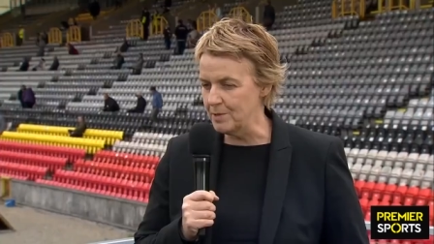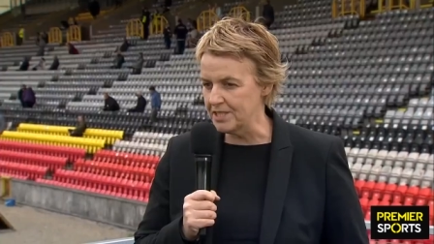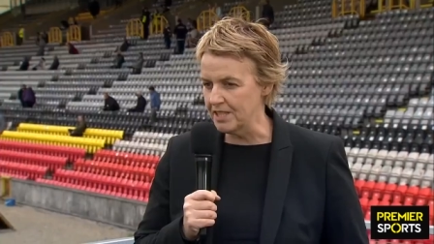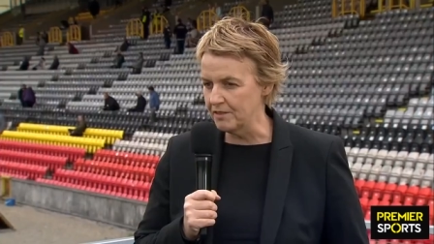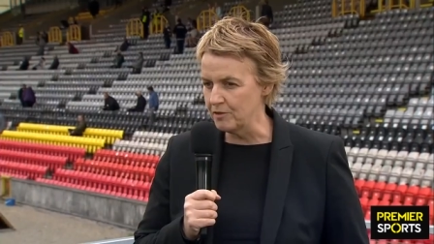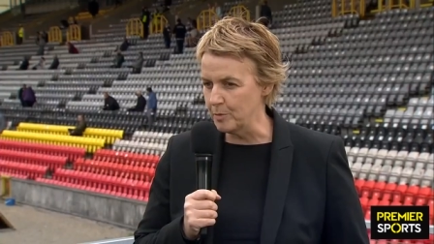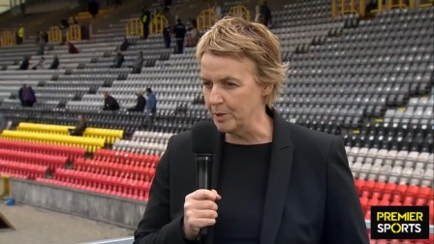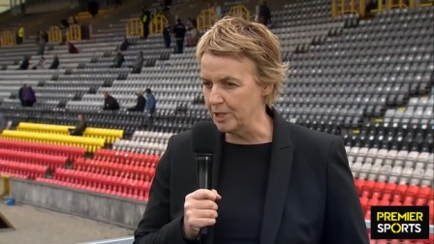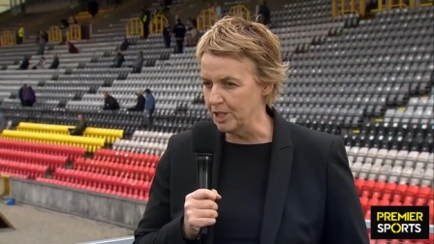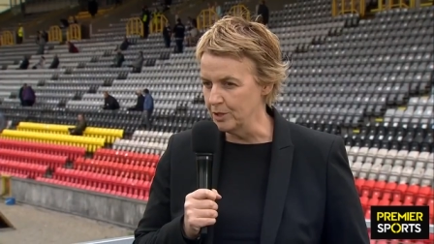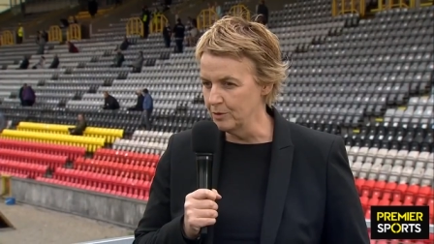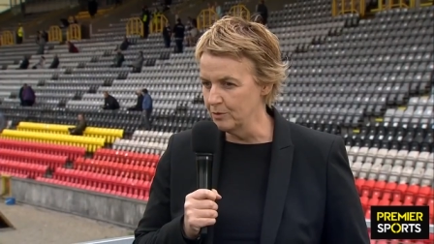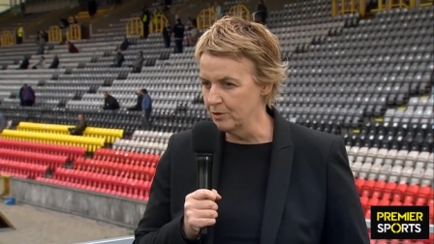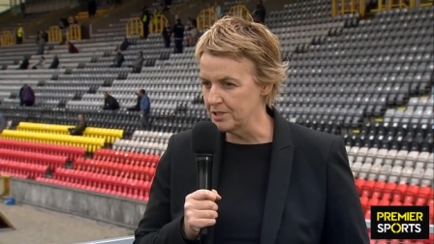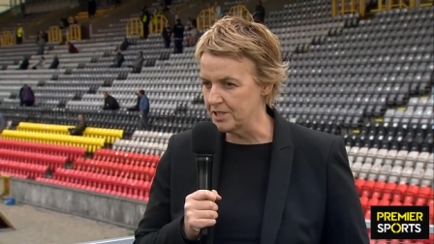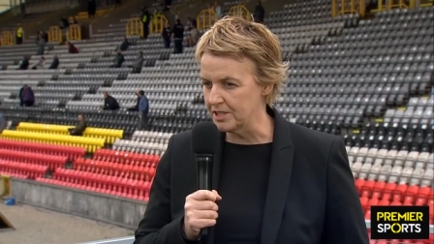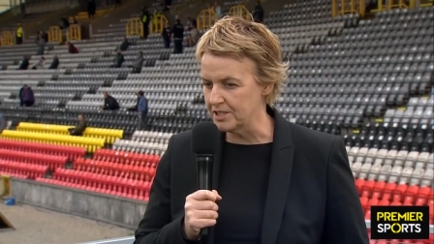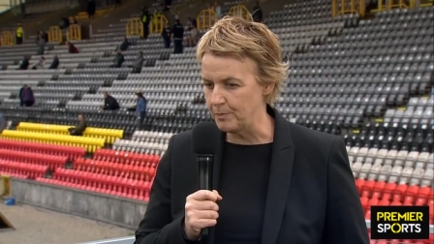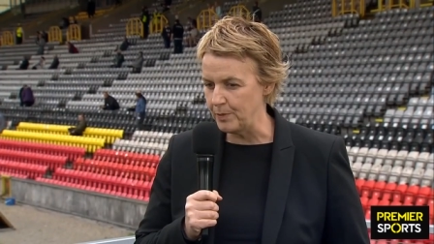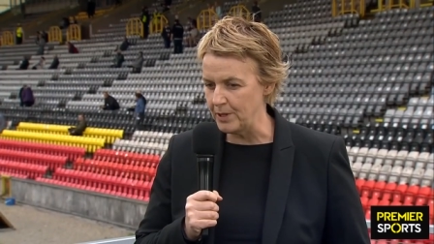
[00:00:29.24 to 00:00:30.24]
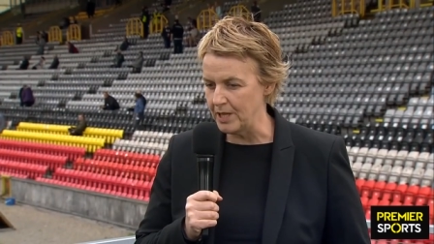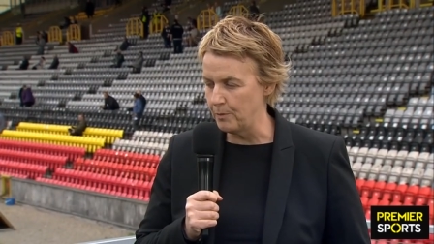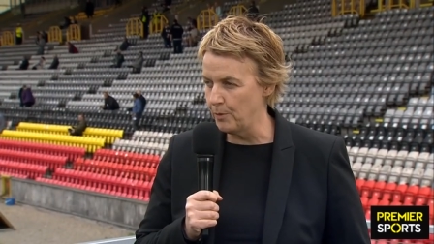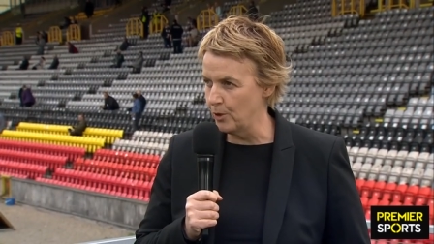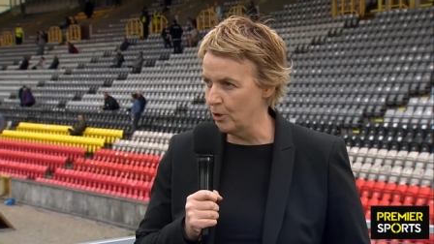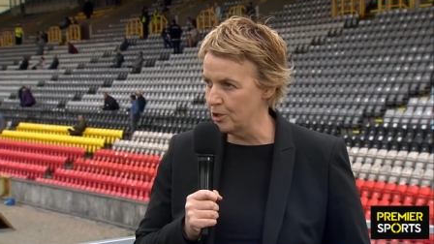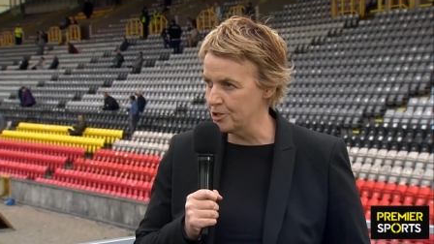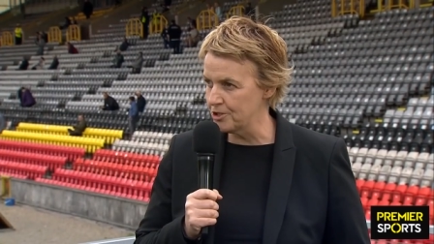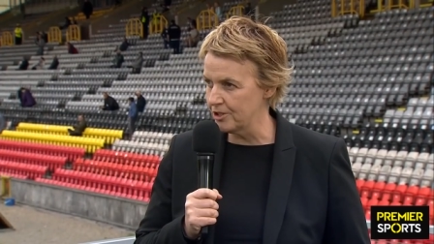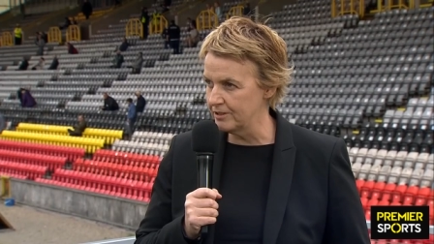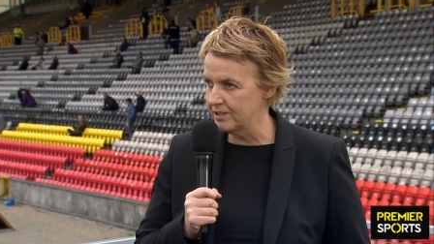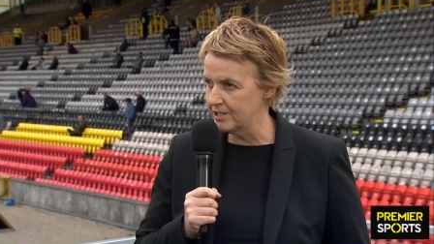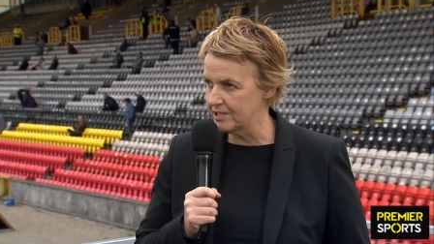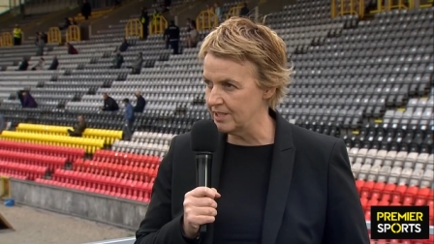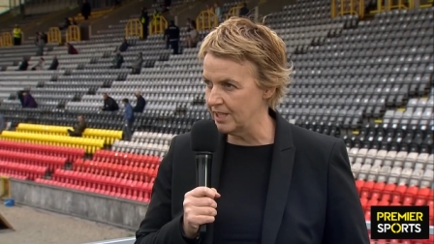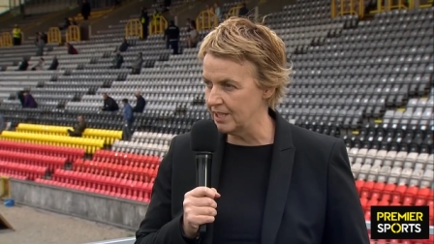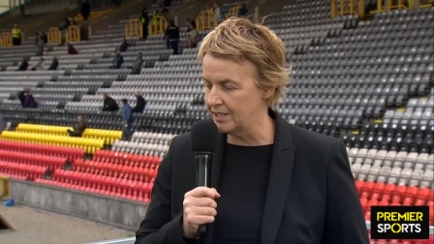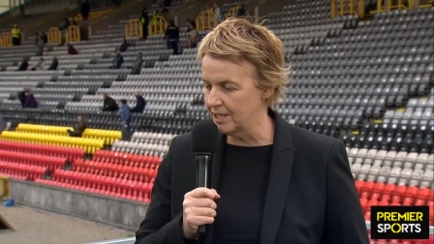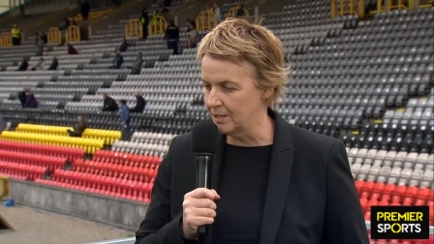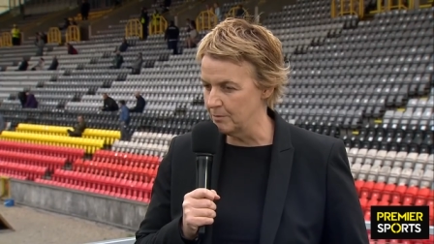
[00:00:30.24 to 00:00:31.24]
as everybody knows, has been a pause on the
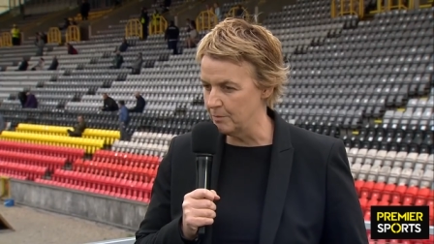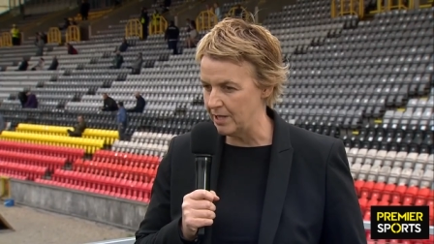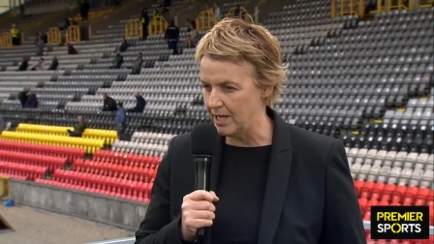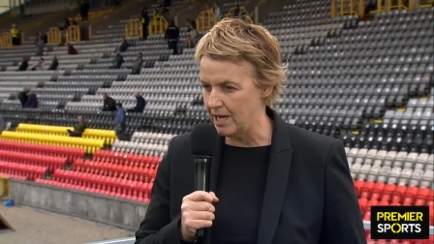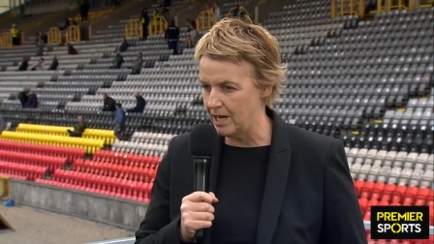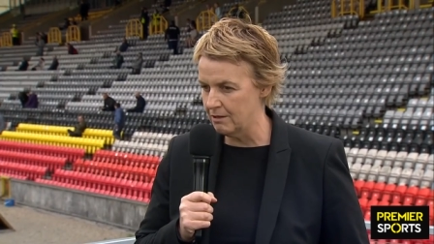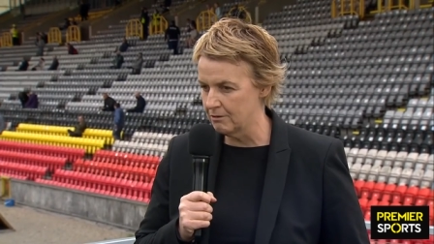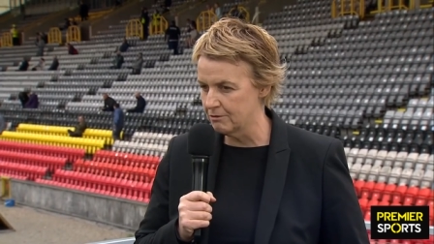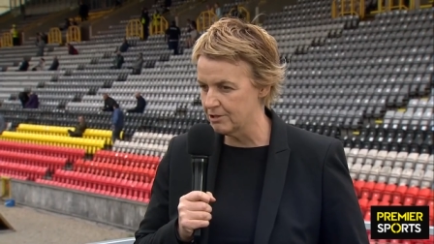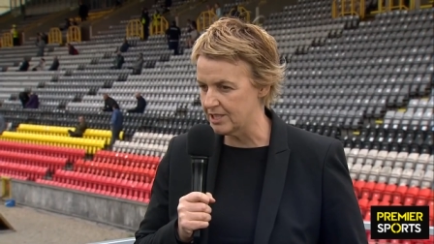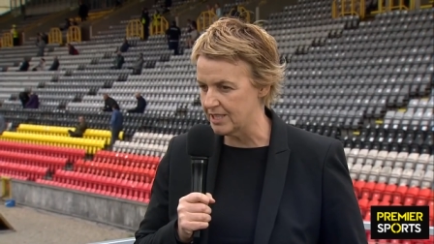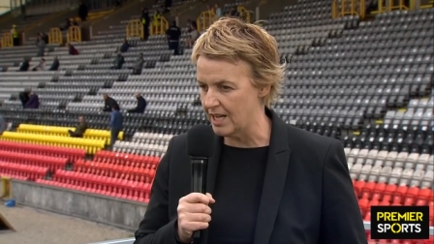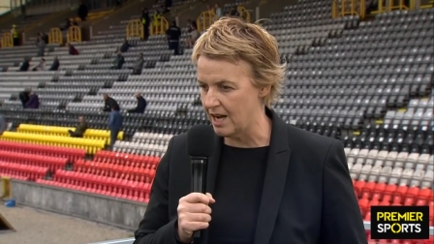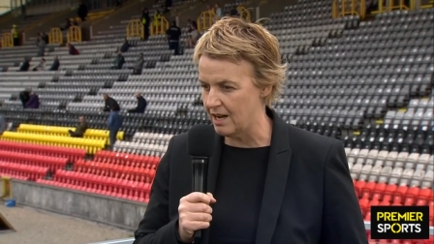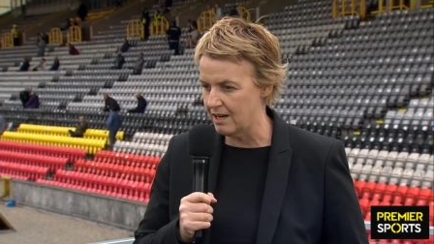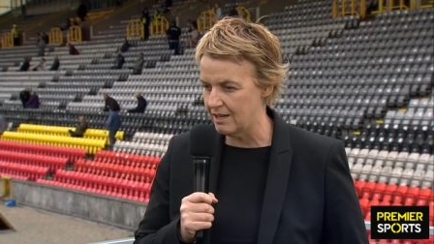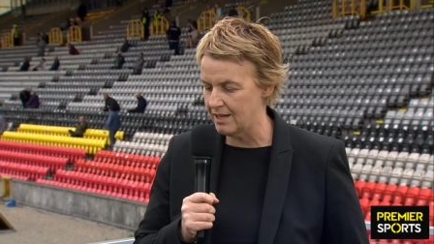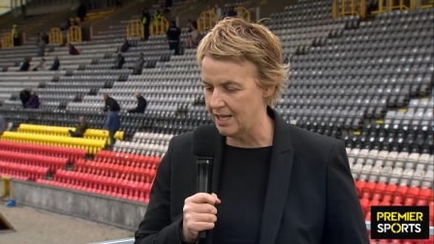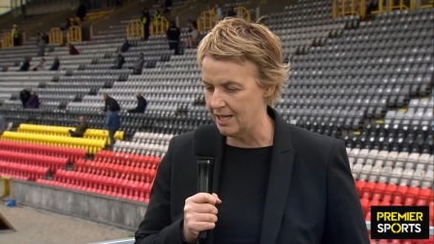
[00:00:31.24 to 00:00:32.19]
stadium, but that will start.